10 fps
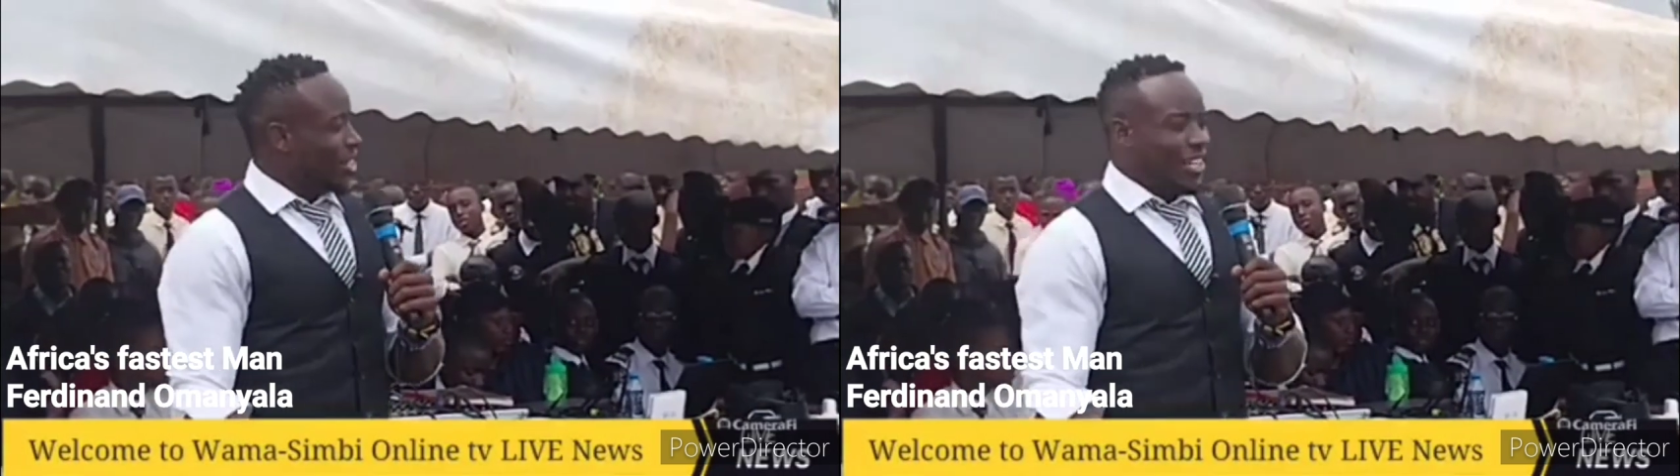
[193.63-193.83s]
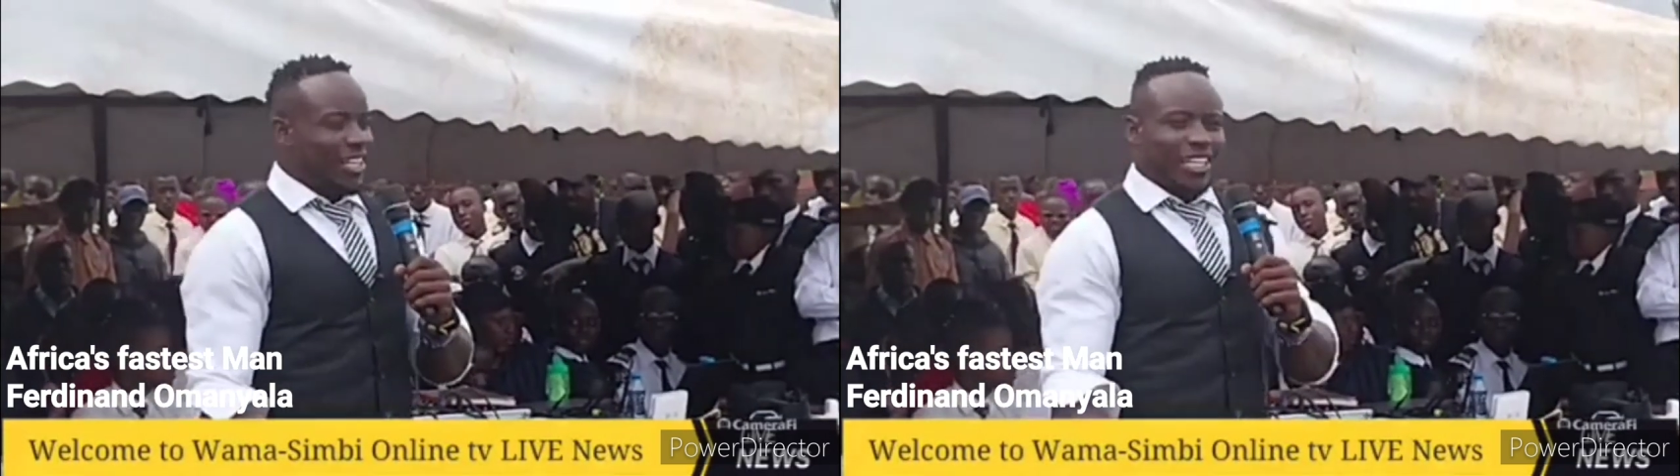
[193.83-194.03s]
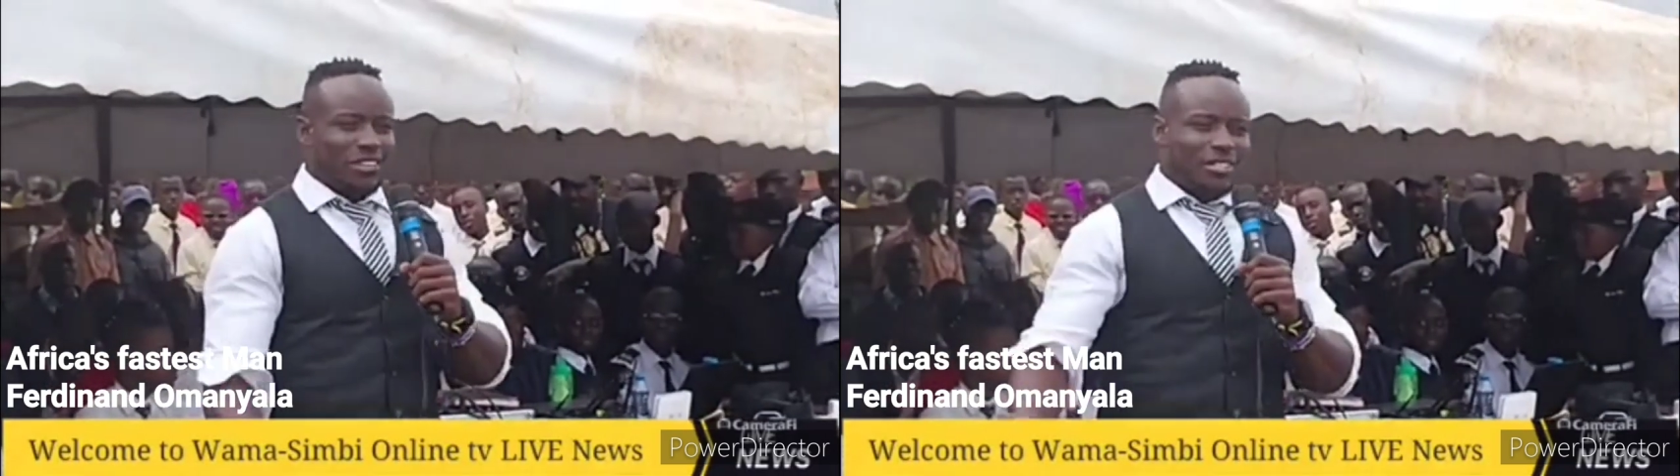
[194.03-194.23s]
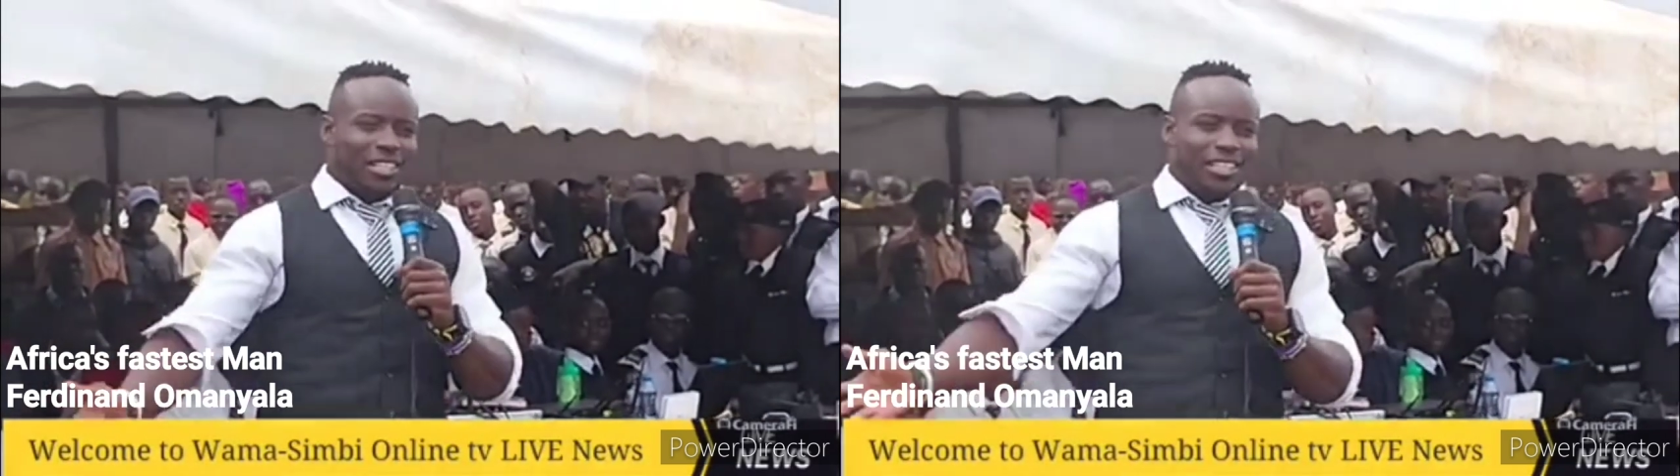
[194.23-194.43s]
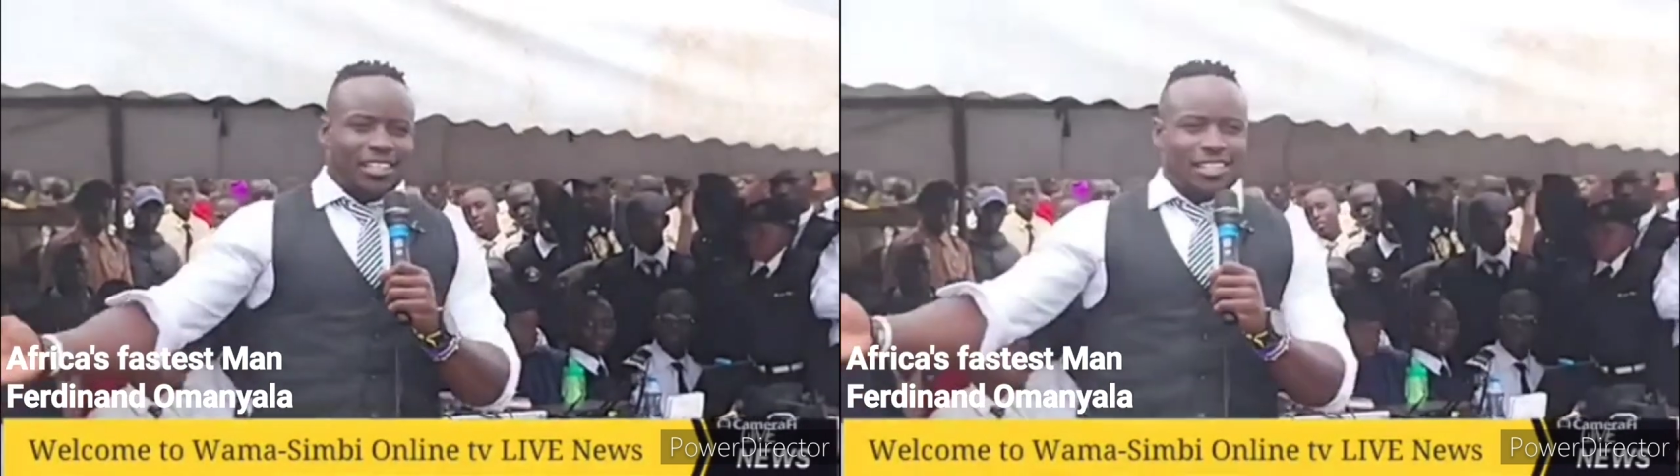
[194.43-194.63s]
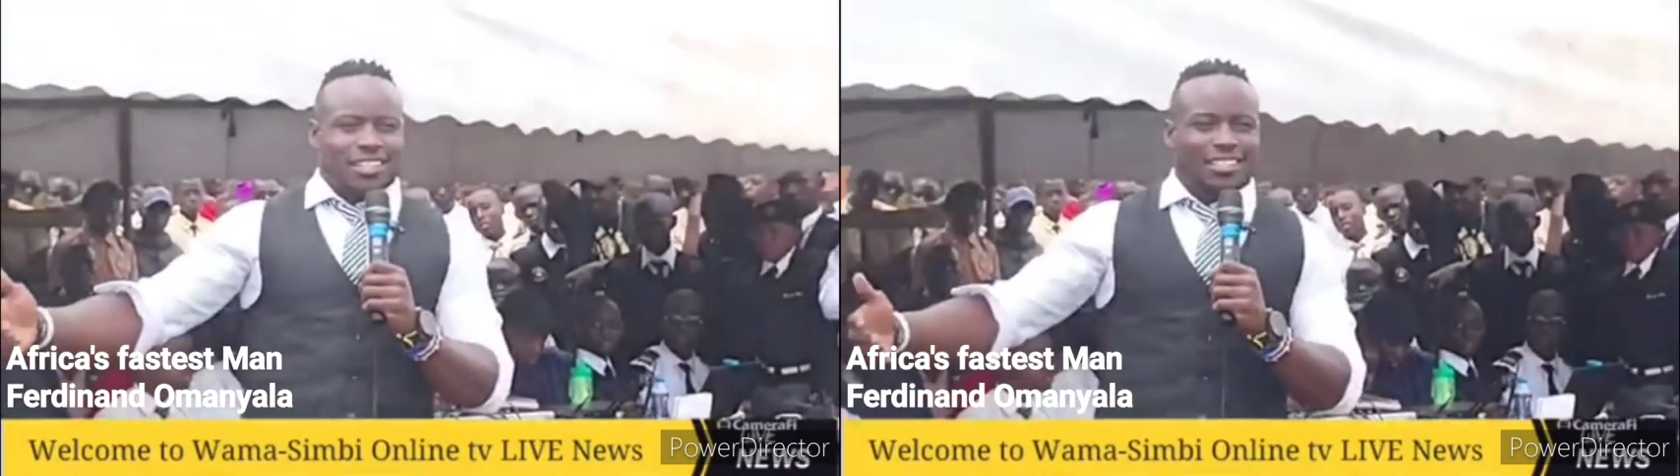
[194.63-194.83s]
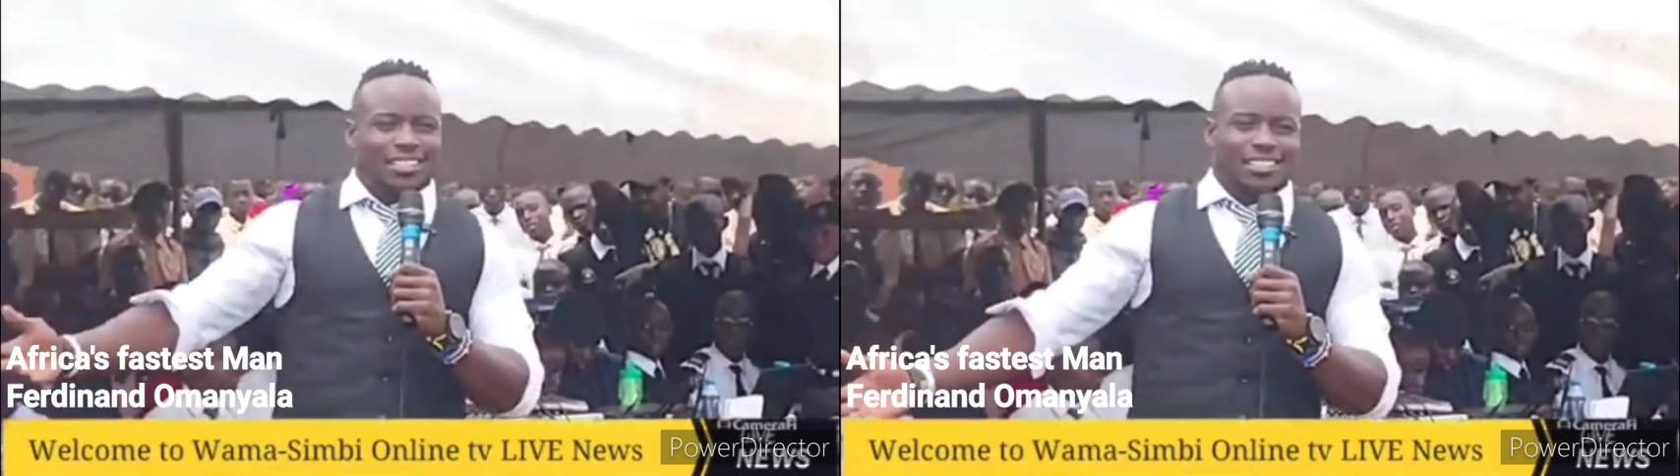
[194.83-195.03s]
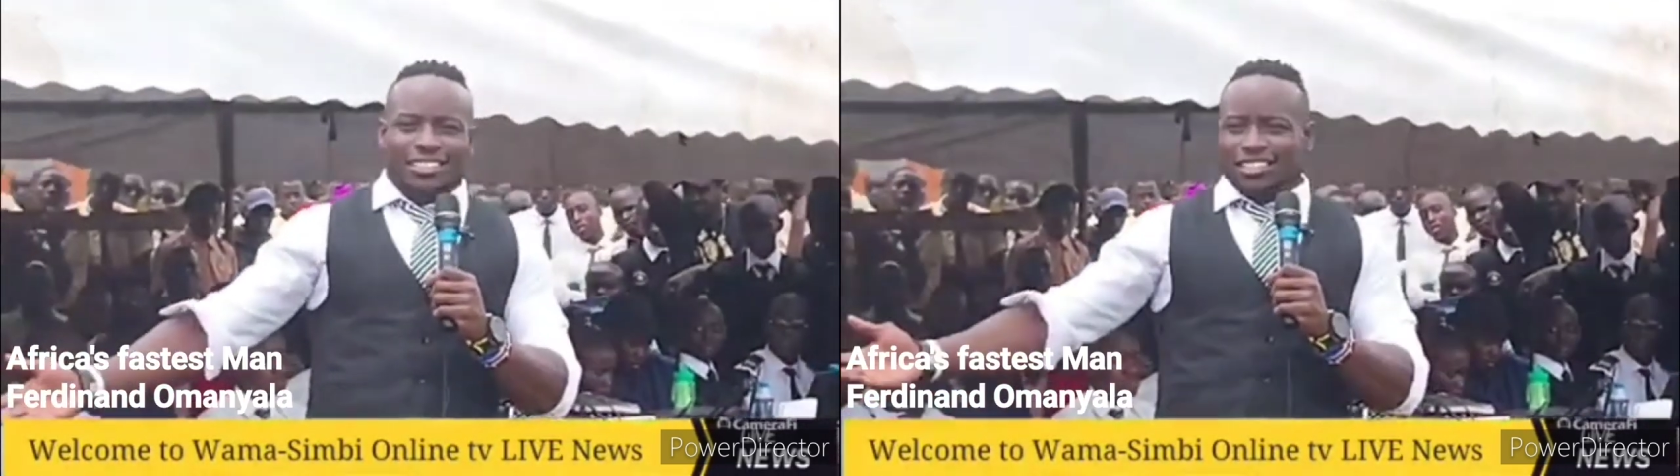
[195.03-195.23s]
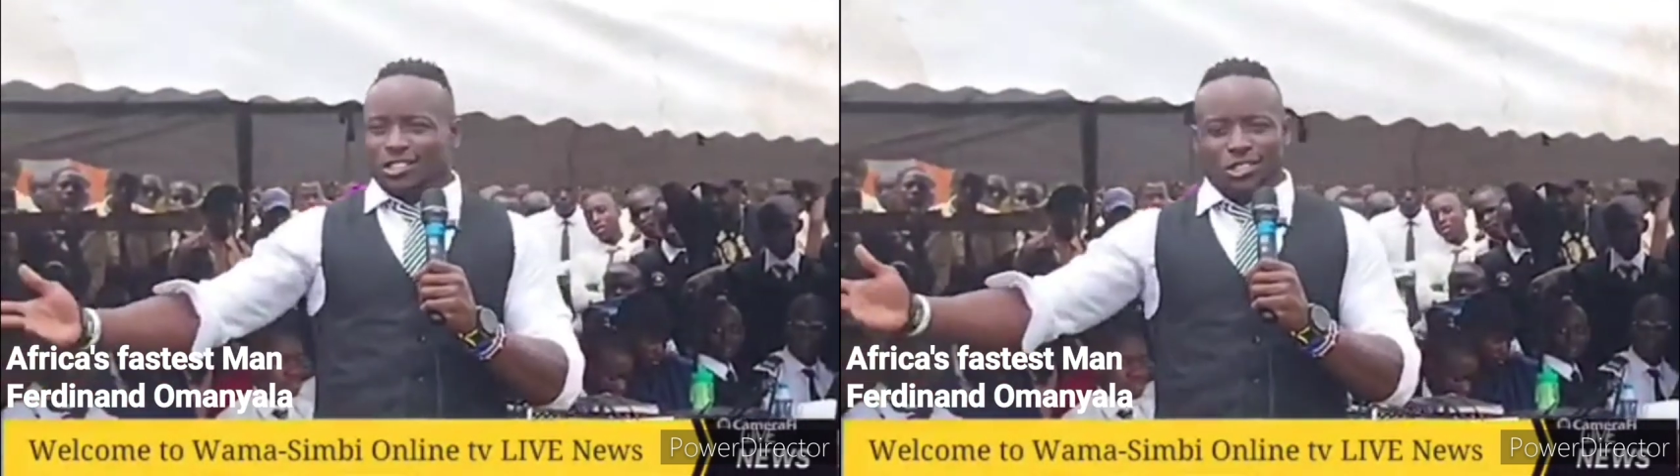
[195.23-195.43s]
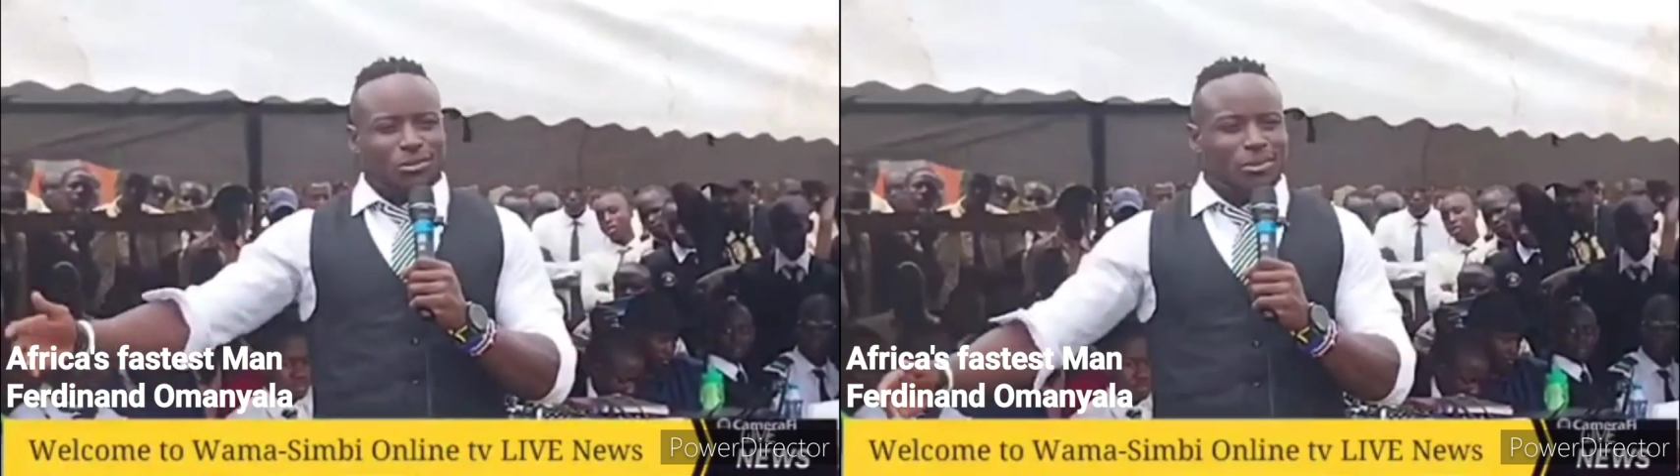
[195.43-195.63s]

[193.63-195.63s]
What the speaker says: Anatafuta shosho